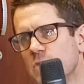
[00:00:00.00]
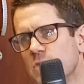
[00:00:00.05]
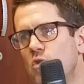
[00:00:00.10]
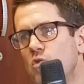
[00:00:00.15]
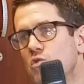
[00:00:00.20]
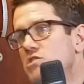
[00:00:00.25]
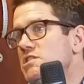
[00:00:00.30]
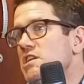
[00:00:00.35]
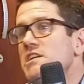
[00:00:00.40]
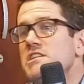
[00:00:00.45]

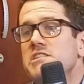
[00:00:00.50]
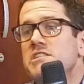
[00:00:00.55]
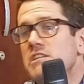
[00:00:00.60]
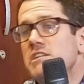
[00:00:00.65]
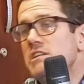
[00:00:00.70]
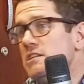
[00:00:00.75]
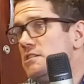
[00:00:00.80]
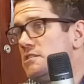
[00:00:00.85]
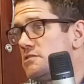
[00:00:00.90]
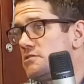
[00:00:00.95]
Or change in
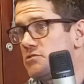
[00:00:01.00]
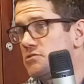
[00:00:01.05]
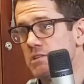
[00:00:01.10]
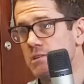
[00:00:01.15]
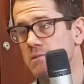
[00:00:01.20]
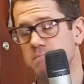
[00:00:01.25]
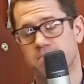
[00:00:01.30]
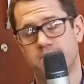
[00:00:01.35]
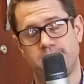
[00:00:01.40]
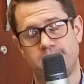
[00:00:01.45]

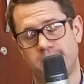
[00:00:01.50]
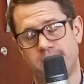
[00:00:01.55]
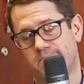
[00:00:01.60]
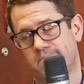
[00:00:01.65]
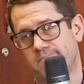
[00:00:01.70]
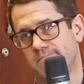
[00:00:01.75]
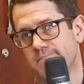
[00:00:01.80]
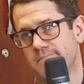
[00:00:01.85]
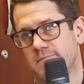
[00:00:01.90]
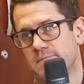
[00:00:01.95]
industry.
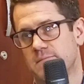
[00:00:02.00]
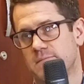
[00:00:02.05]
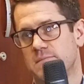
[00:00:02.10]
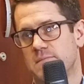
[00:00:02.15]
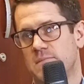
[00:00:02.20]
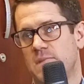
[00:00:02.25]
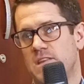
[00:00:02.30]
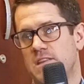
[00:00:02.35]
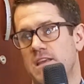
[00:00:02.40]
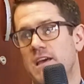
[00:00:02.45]

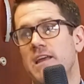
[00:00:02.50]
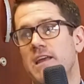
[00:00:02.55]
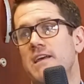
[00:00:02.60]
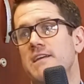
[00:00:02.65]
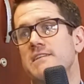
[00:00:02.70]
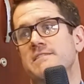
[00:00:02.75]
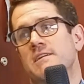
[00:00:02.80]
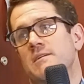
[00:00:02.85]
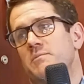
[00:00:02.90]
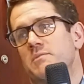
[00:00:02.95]
And that
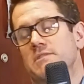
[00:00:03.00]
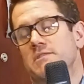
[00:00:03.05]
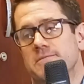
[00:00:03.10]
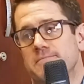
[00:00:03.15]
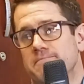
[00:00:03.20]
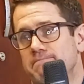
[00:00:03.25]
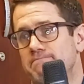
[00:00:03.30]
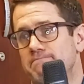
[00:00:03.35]
has happened.